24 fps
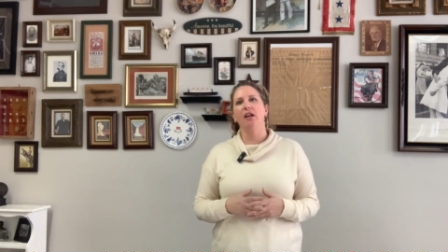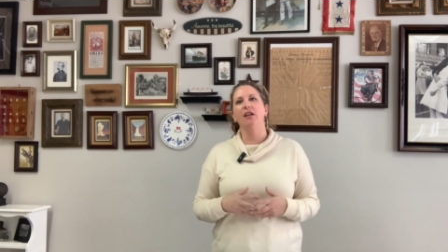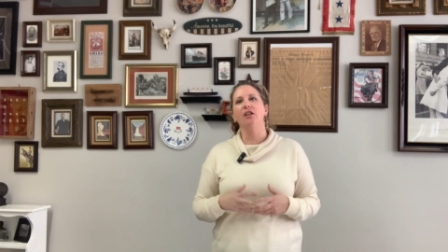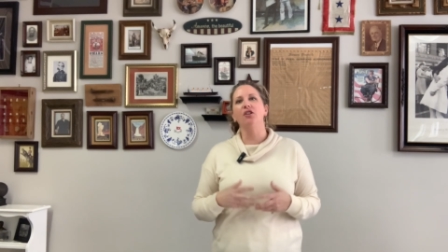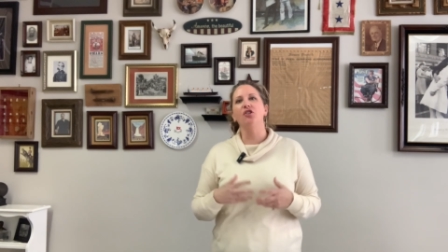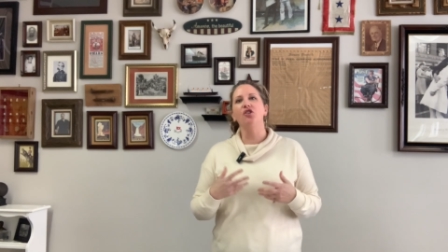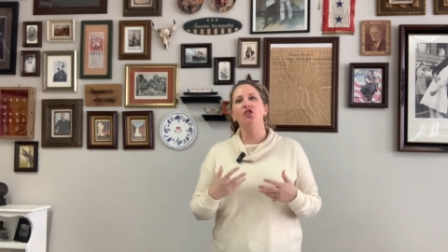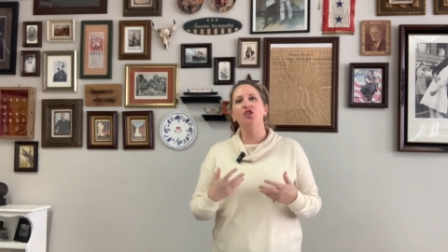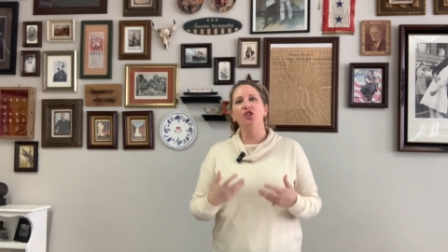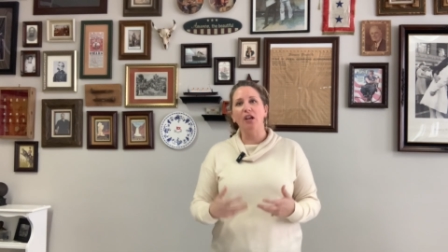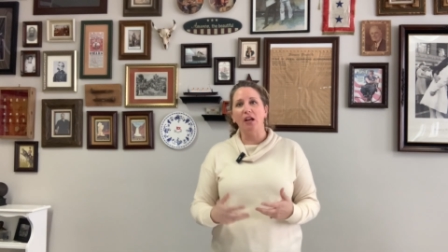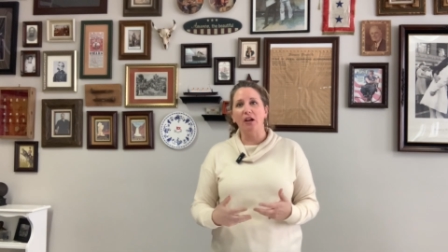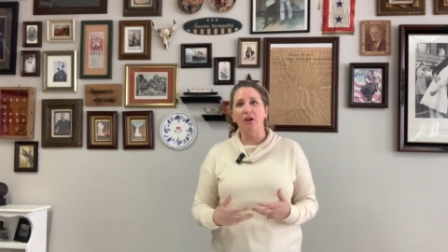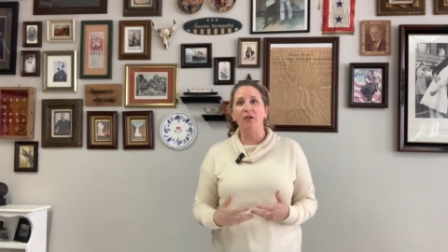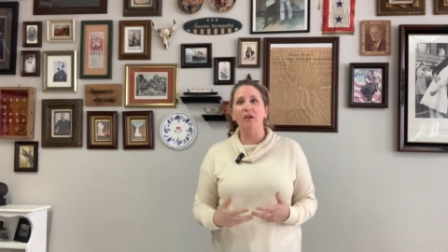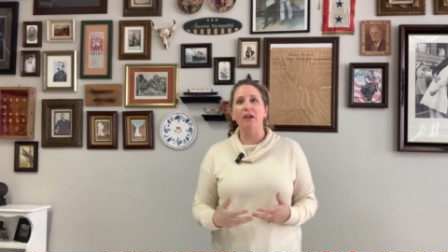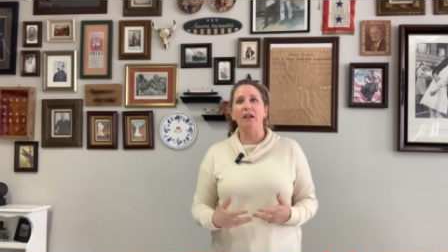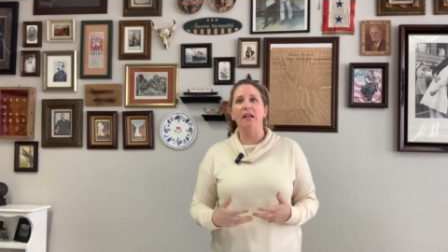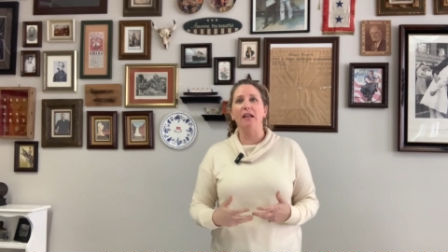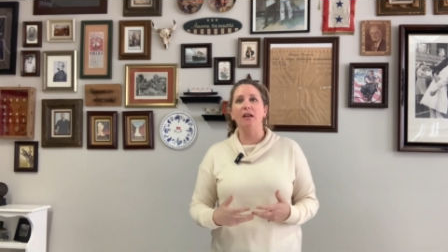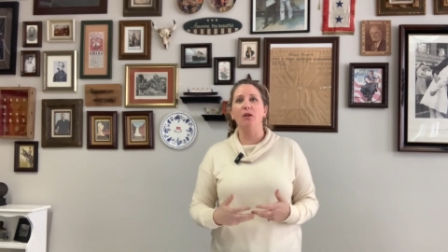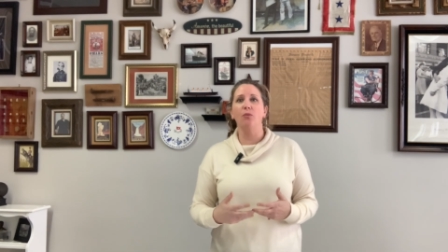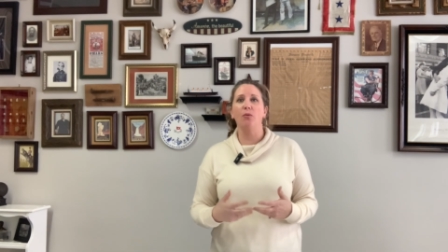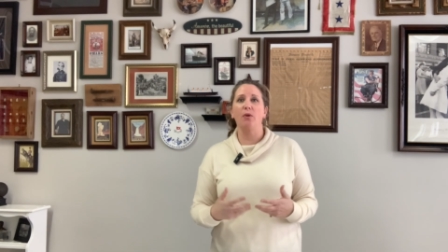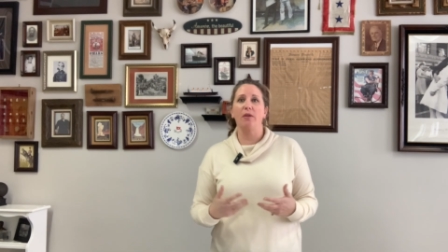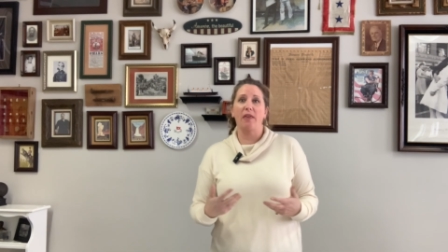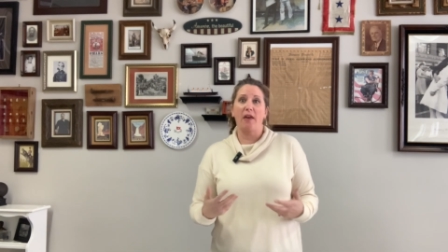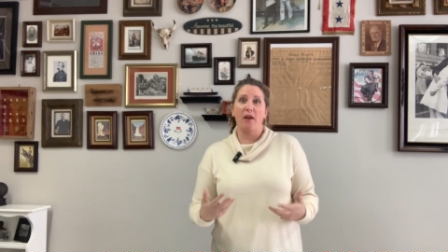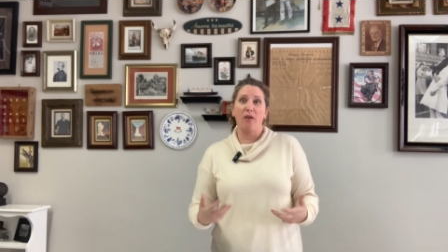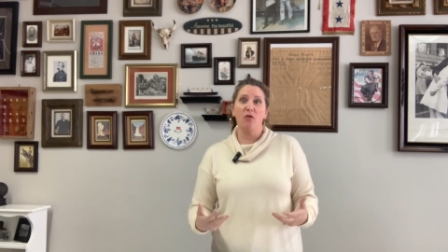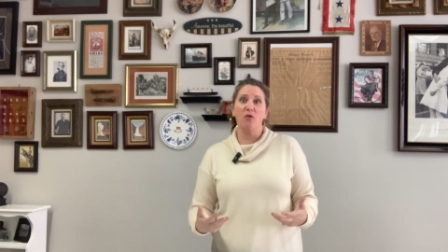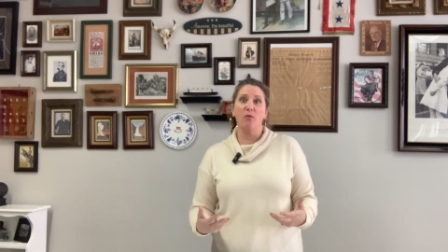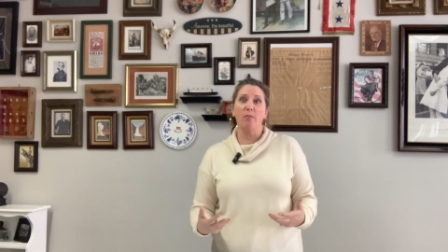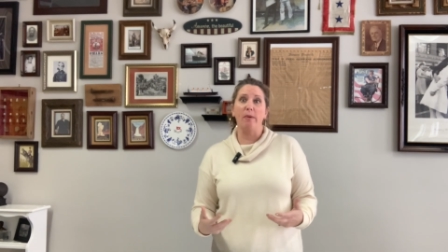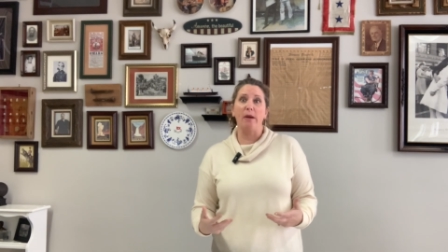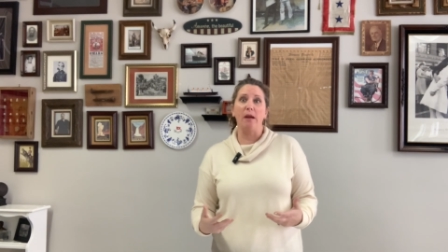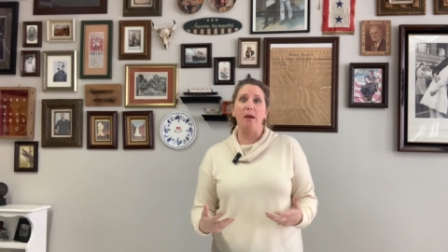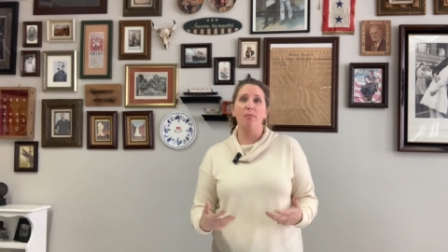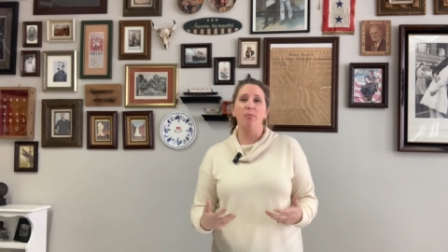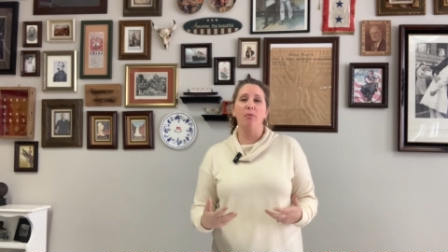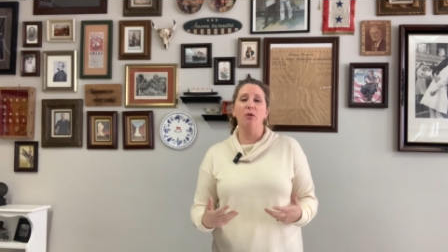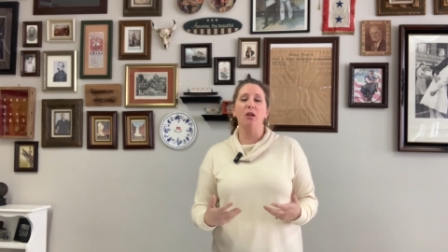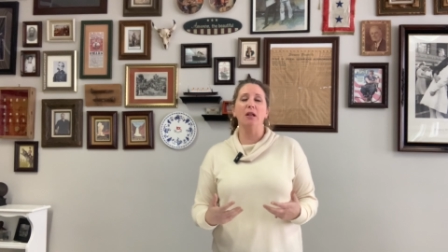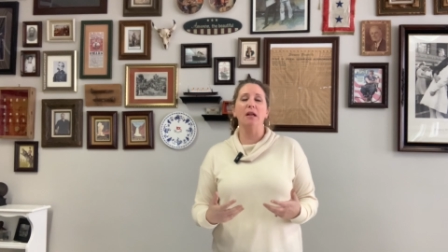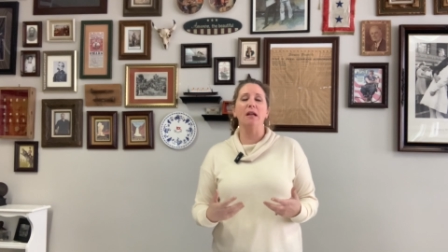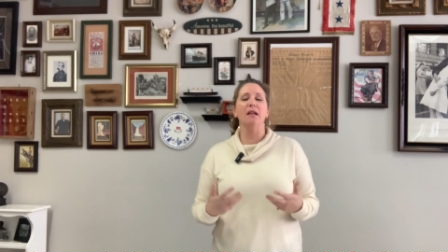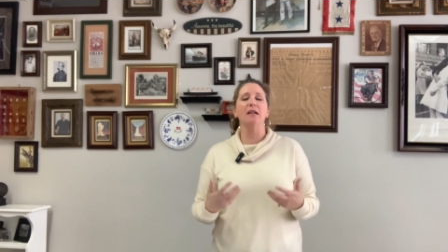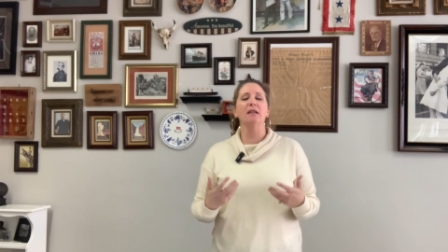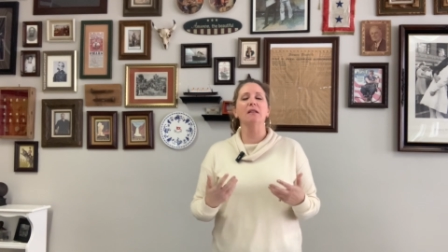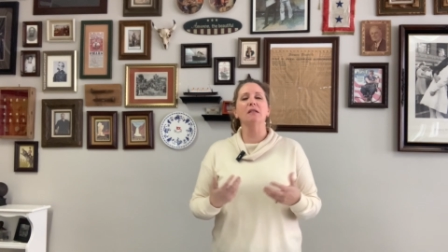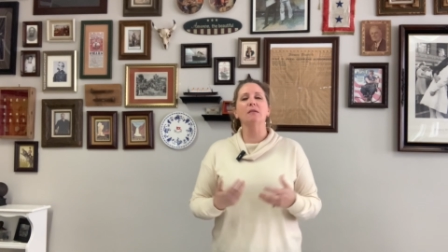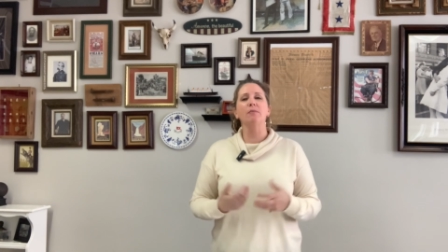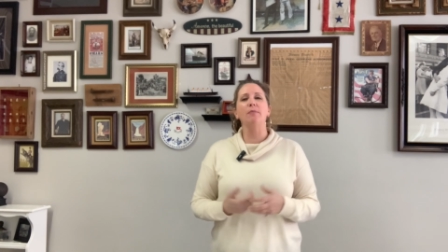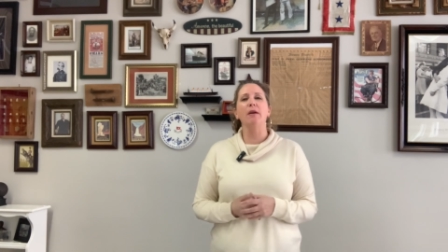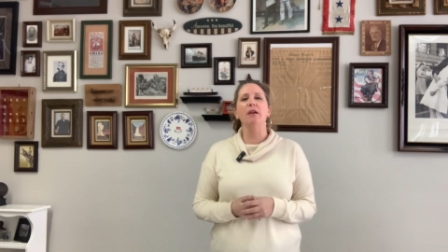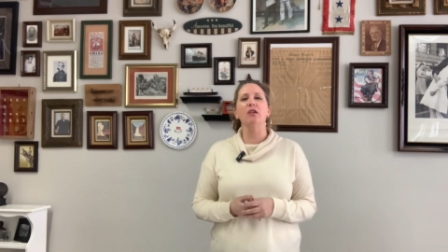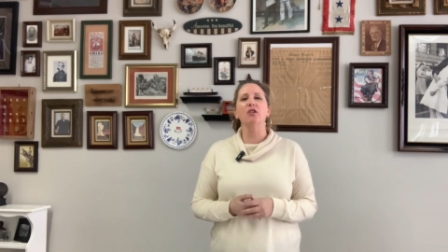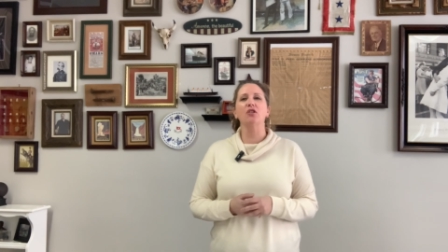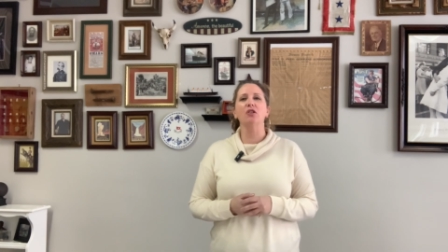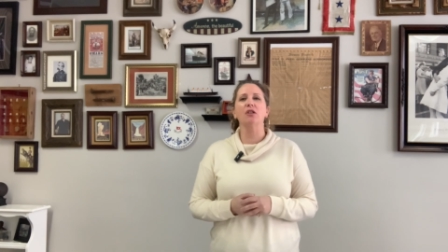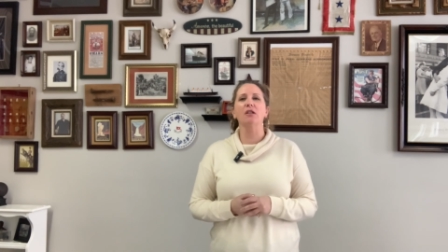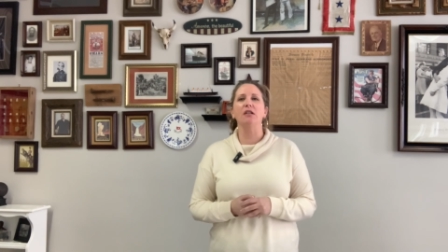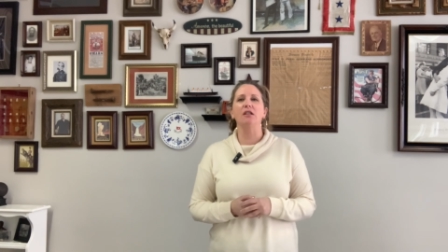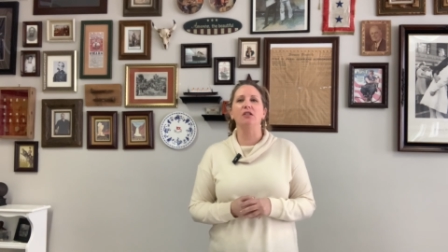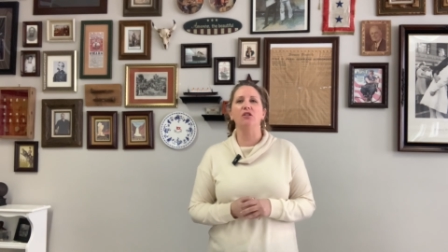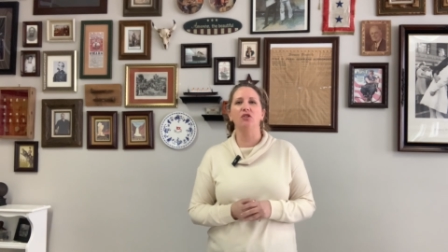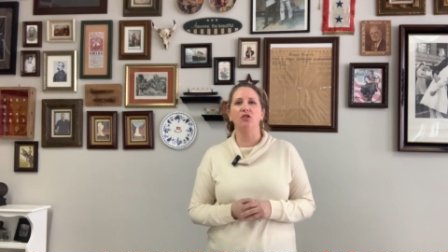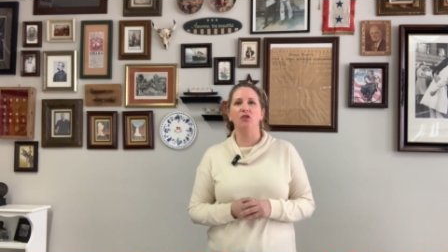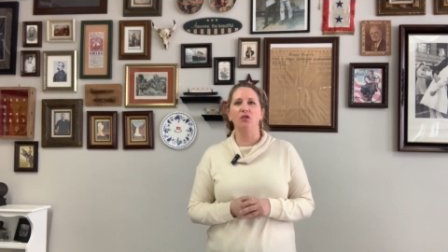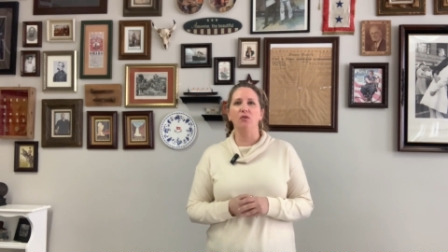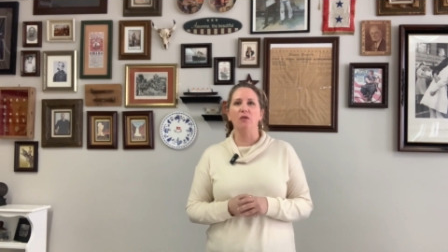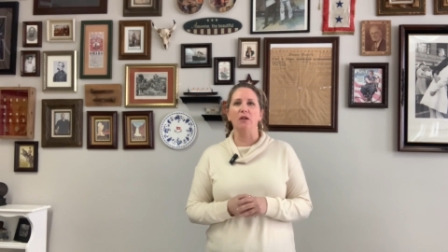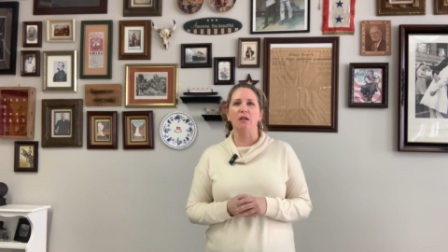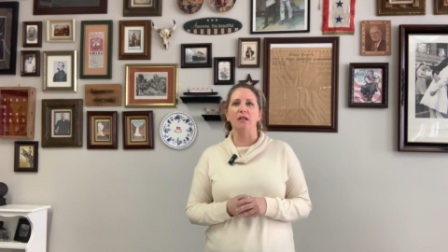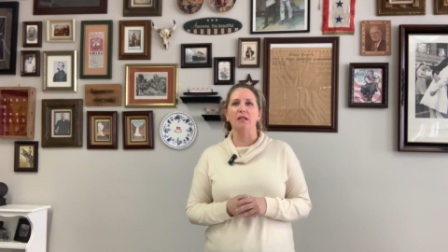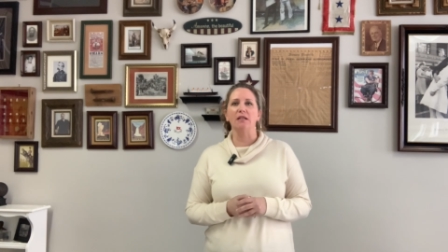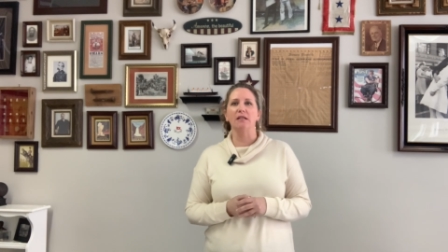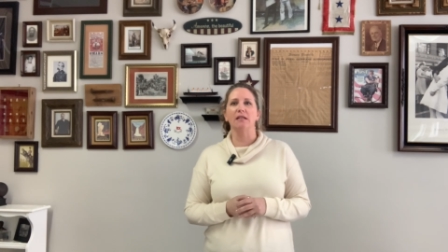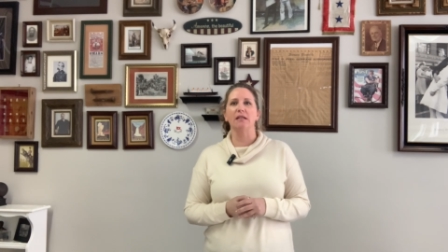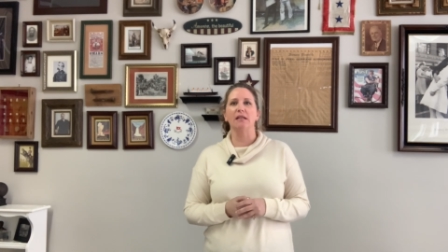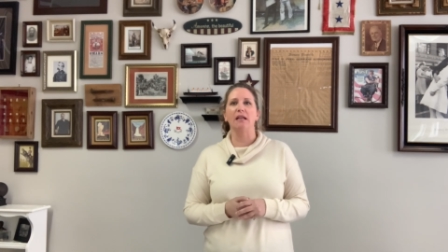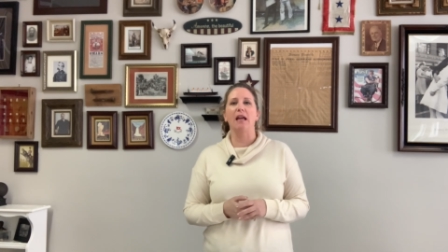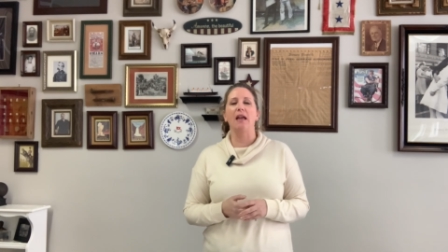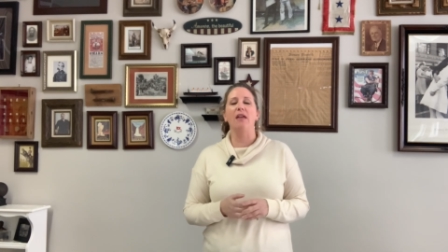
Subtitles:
and sharing it with other people, and especially students.